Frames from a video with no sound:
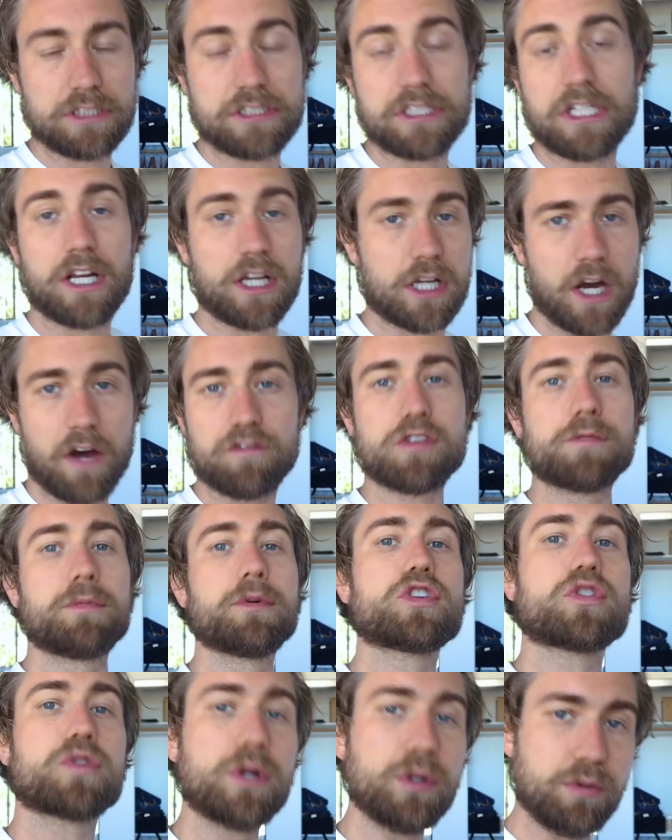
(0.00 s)
It's an
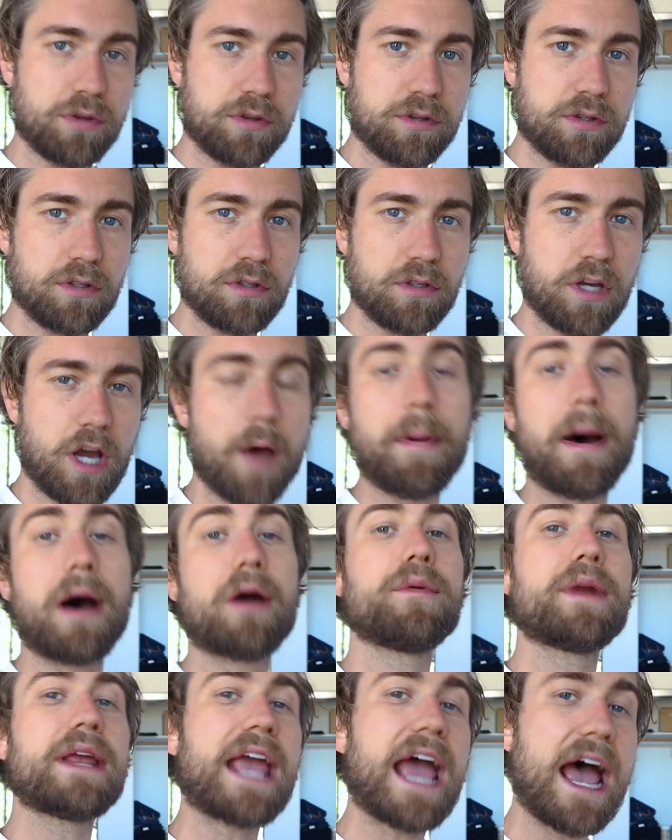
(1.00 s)
uncomfortable truth
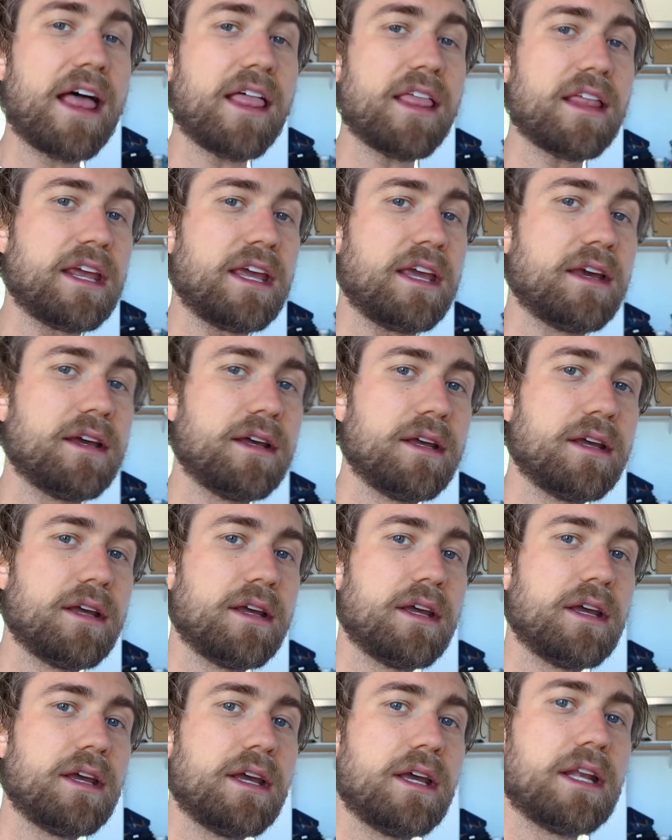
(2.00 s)
about reality.
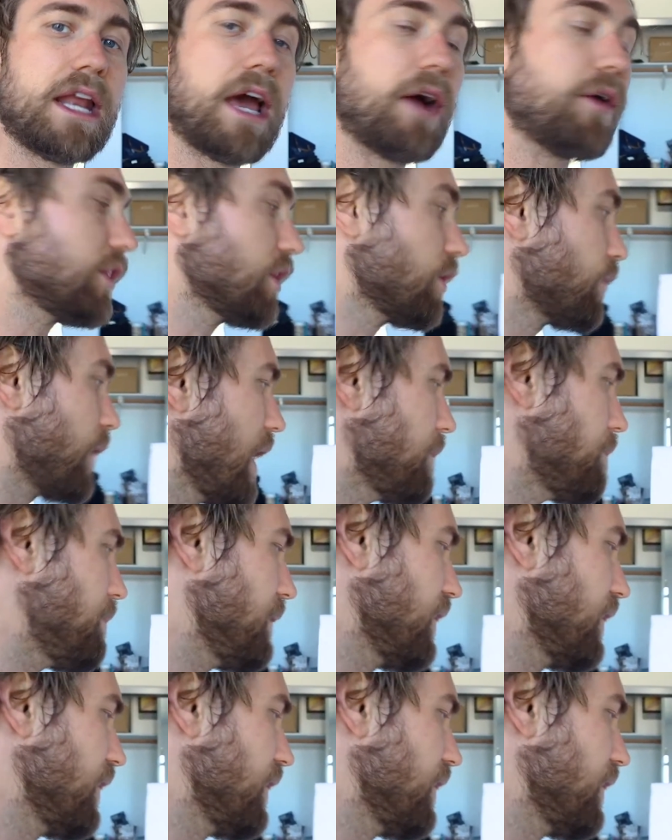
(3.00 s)
Now, in the red